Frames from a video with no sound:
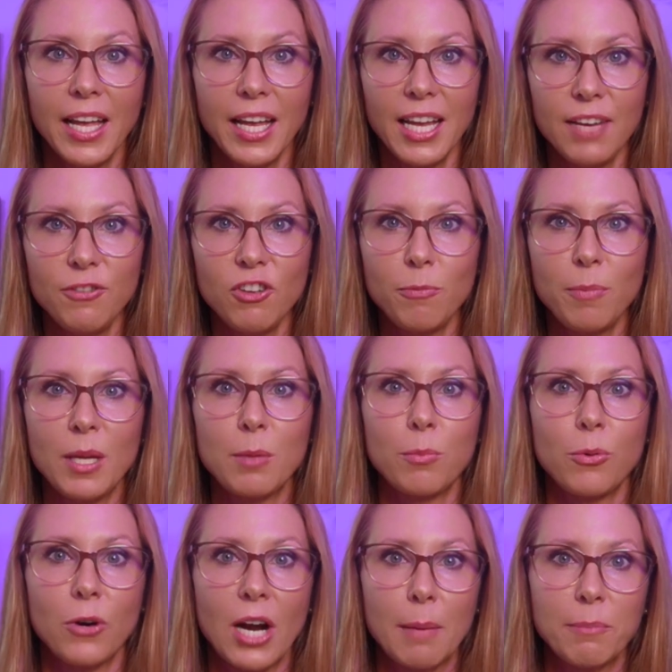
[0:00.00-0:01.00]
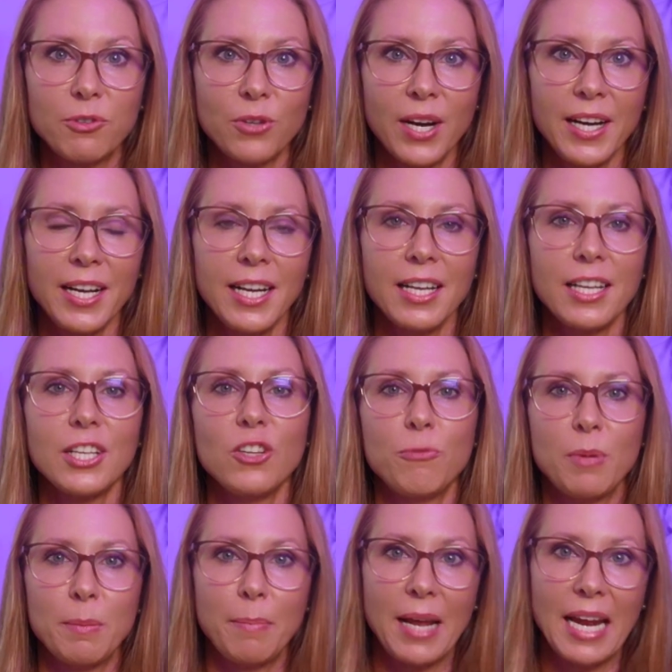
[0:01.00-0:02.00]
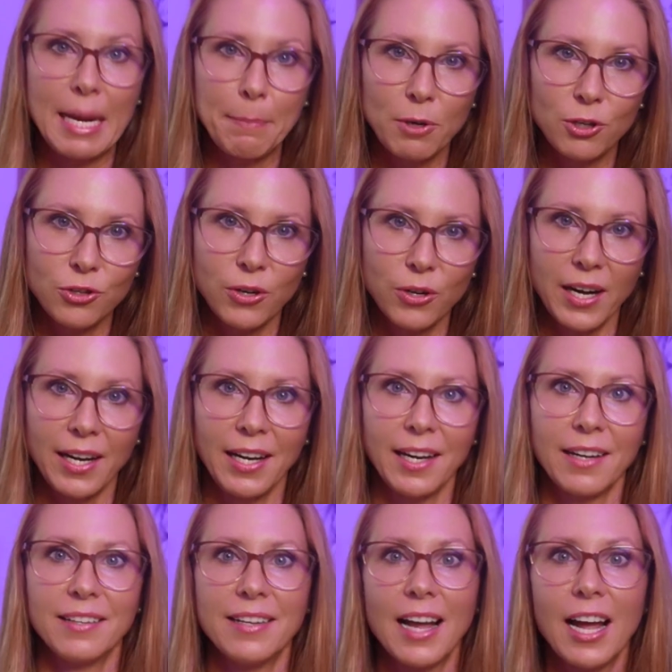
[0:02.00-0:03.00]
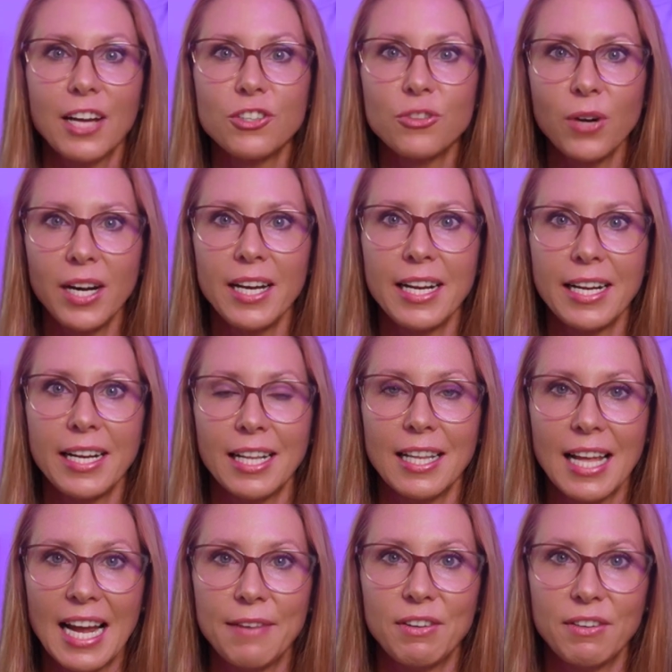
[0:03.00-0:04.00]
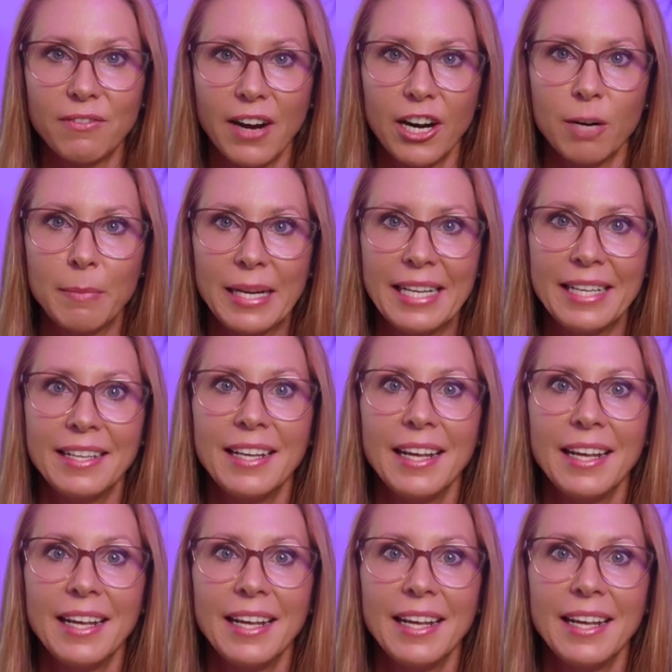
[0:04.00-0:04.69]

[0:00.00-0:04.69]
If you've been prop trading, you've been paper trading, not trading in a live environment,